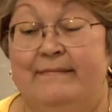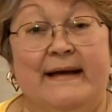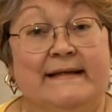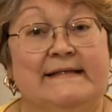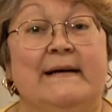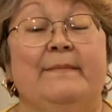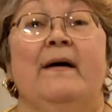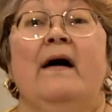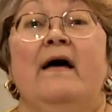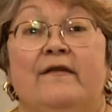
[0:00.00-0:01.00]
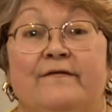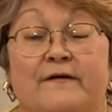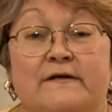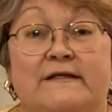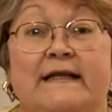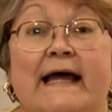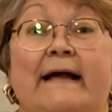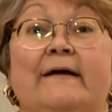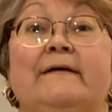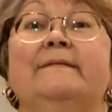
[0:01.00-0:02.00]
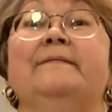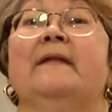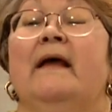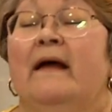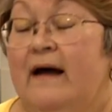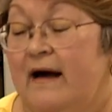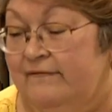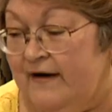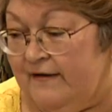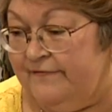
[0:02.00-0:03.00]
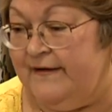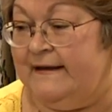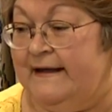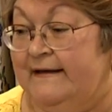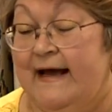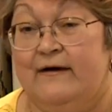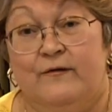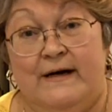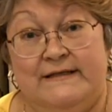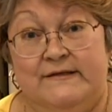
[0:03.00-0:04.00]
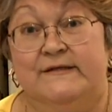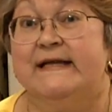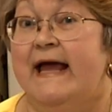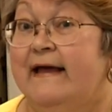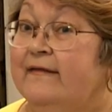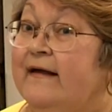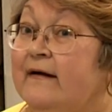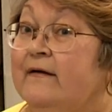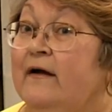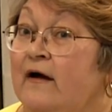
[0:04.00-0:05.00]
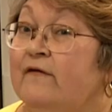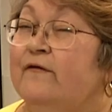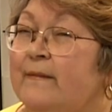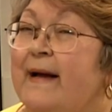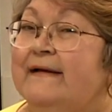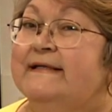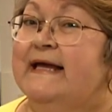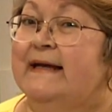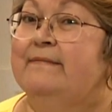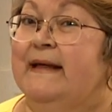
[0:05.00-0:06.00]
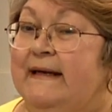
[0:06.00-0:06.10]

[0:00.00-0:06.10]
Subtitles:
and mix up the first layer of our filling. That crust will stay in there for about 10